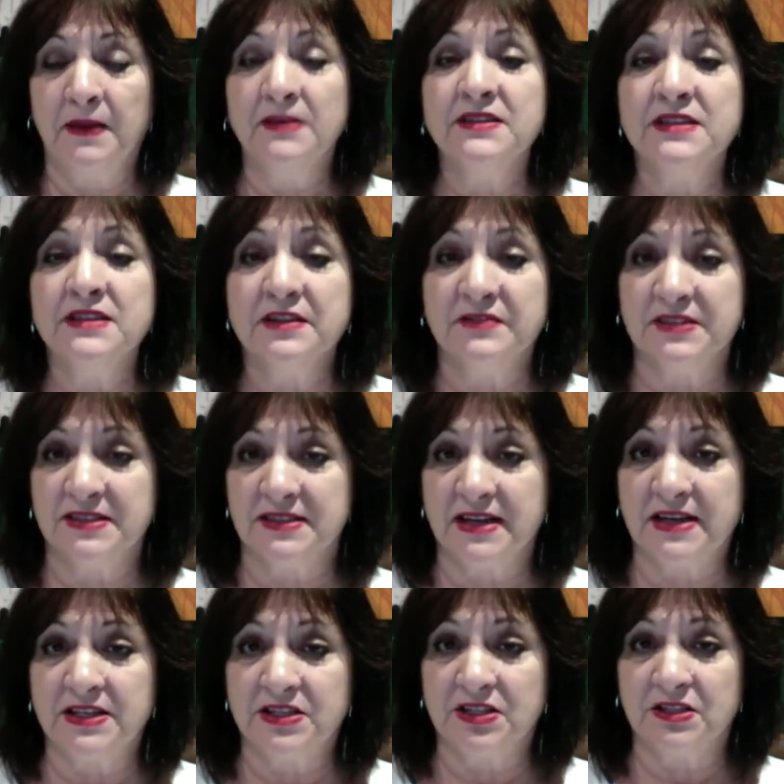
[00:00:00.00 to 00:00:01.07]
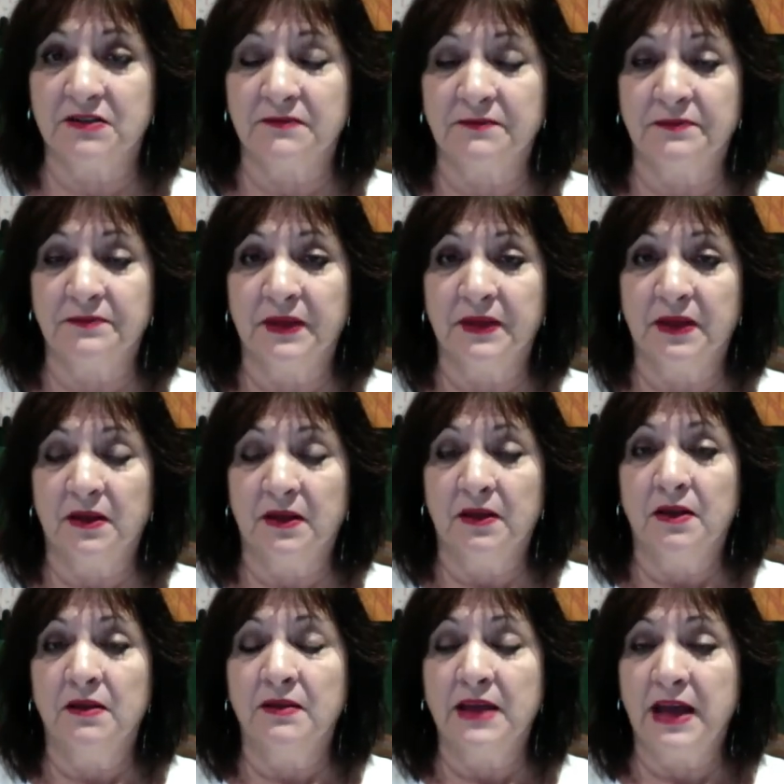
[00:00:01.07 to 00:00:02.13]
Devastation.
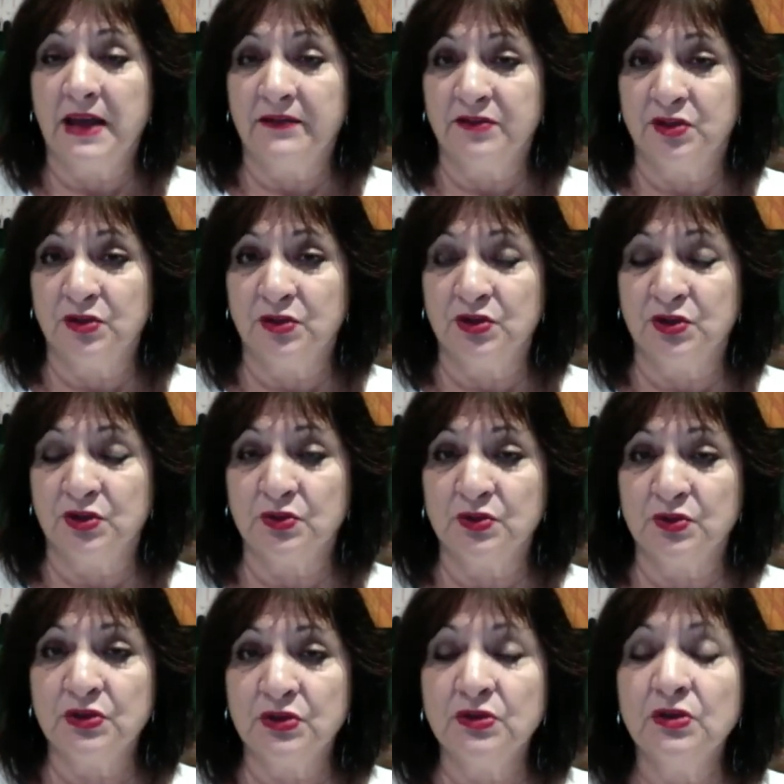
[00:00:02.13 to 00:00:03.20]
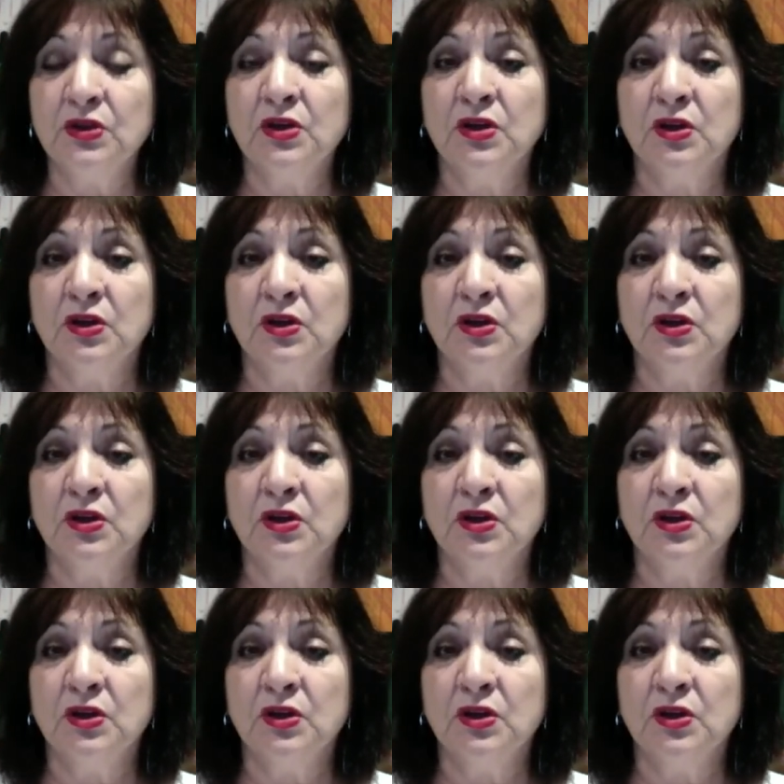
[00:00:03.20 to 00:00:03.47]
They have two children,